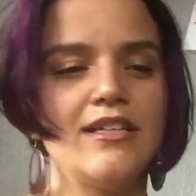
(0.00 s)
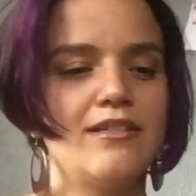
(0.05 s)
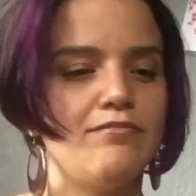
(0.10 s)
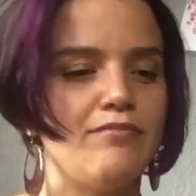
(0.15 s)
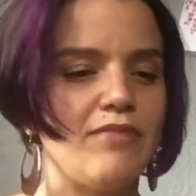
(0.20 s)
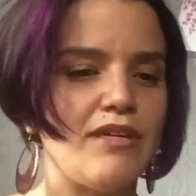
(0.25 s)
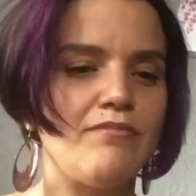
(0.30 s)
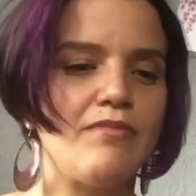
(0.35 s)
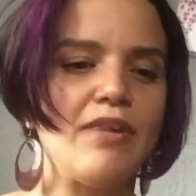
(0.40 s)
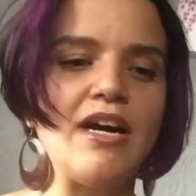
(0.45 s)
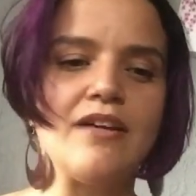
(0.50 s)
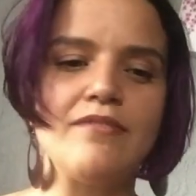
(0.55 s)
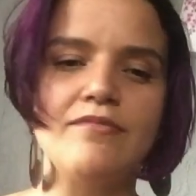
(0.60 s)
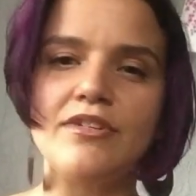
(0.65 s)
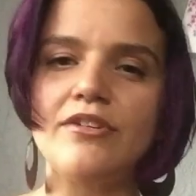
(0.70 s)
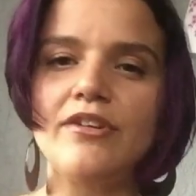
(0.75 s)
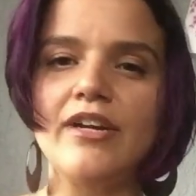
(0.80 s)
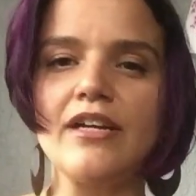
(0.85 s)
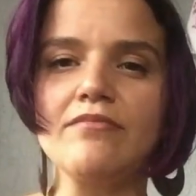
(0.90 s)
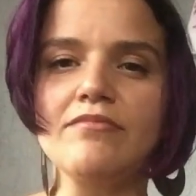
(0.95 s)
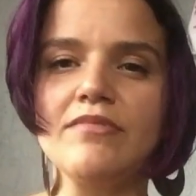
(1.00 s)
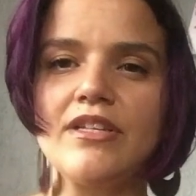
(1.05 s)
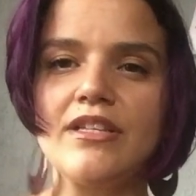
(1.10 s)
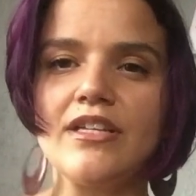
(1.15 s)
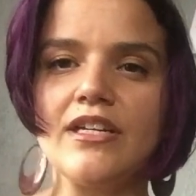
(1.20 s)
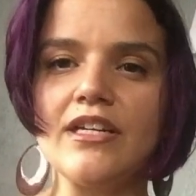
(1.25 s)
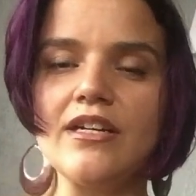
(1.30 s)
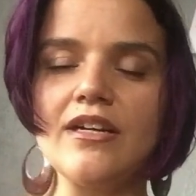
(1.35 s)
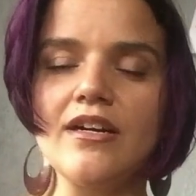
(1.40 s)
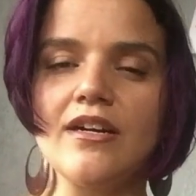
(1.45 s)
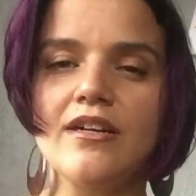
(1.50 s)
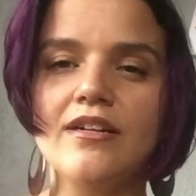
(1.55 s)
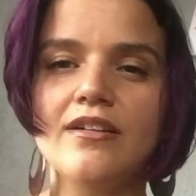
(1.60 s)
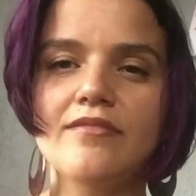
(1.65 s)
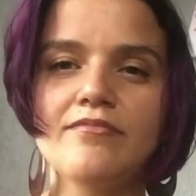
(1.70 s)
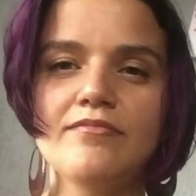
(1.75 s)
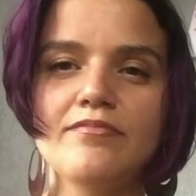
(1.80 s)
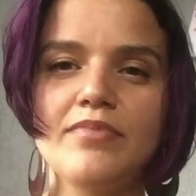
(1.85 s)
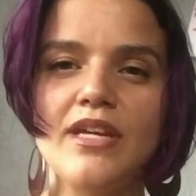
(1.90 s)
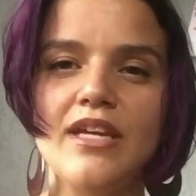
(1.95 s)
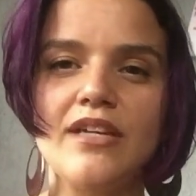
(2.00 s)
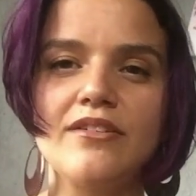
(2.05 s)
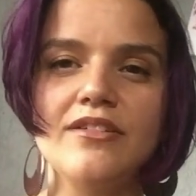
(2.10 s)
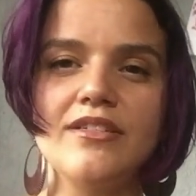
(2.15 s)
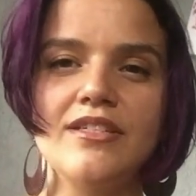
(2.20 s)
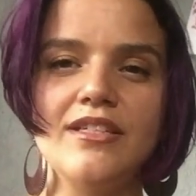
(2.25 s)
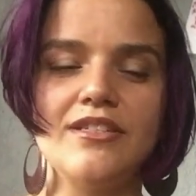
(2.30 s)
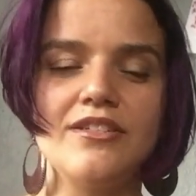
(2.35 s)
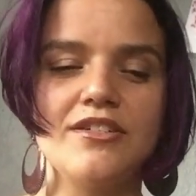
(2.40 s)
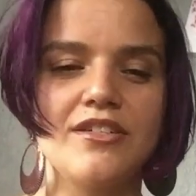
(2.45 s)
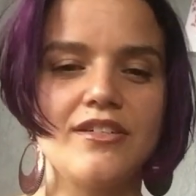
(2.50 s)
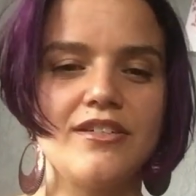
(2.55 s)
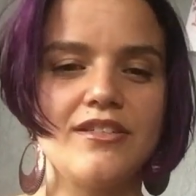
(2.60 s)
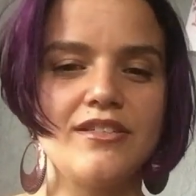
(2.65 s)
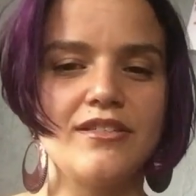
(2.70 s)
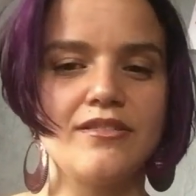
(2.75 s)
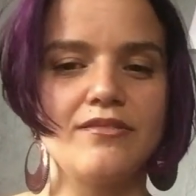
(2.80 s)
My mom and grandmother are piano teachers,